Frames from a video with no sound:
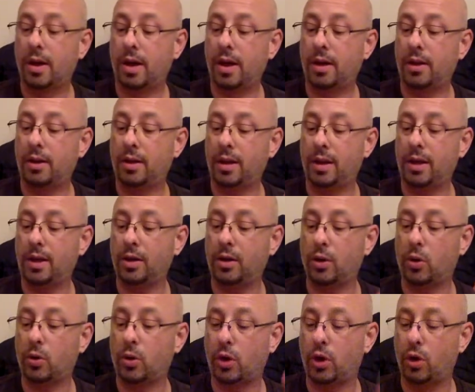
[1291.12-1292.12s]
and the
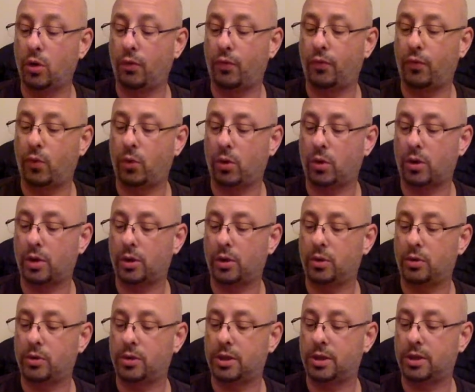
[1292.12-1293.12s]
ECO Q4 could
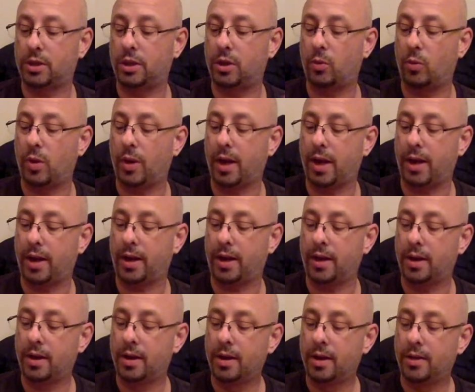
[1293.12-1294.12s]
do 60 to 180.